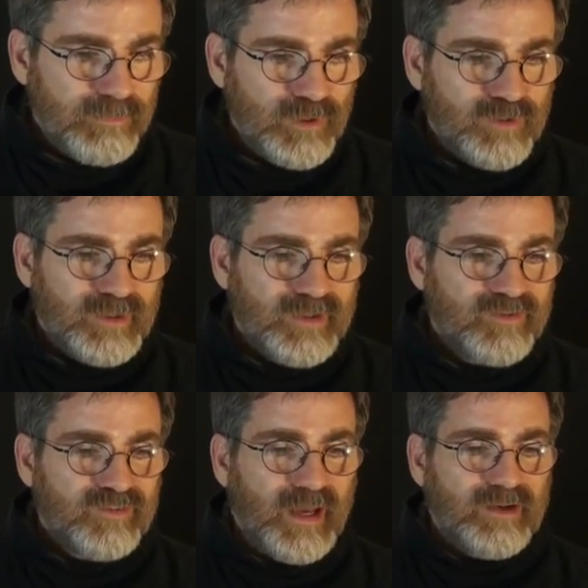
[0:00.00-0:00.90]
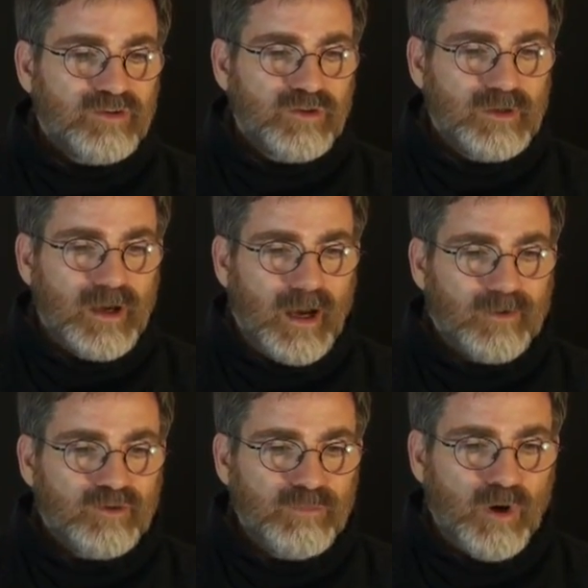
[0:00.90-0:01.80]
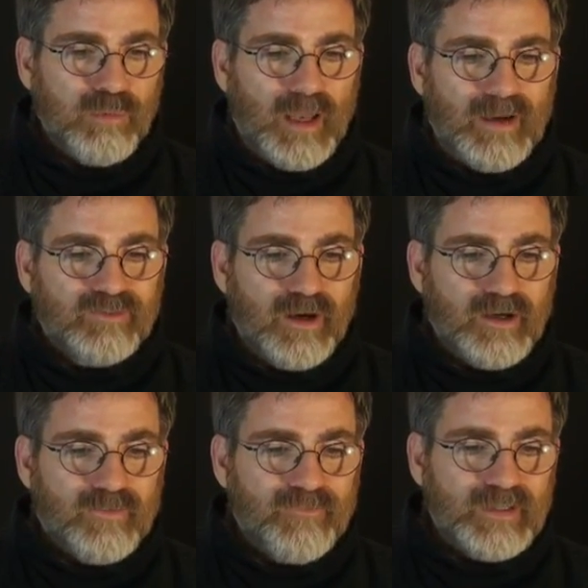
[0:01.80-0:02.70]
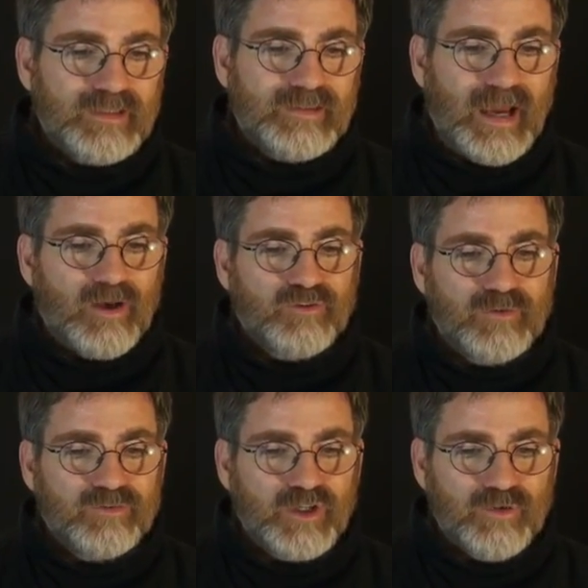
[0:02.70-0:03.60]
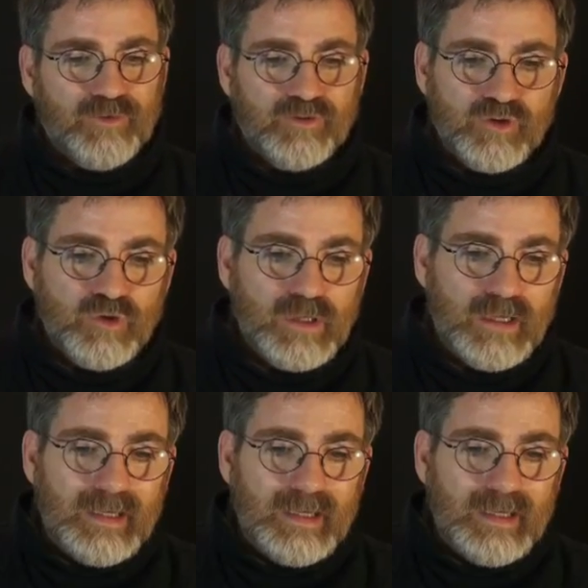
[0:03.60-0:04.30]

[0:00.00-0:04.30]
Putin is set to mobilize 150,000 reservists who